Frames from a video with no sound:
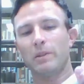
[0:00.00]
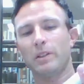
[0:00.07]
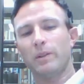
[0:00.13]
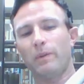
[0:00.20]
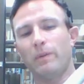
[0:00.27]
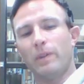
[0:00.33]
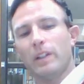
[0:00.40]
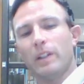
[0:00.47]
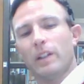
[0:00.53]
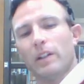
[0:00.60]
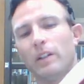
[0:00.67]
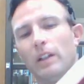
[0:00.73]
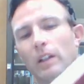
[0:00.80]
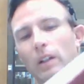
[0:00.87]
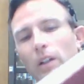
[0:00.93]
It's a
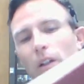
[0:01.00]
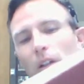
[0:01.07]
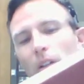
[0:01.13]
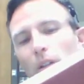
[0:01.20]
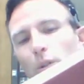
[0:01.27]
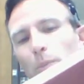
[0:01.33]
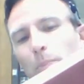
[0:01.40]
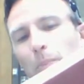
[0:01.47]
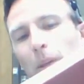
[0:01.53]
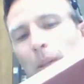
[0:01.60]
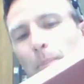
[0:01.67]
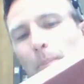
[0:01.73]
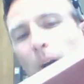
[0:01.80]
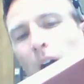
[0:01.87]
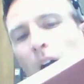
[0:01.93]
figure. Loop
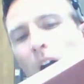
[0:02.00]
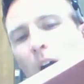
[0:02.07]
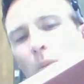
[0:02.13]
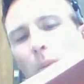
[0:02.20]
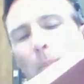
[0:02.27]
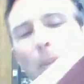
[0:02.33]
P-Pong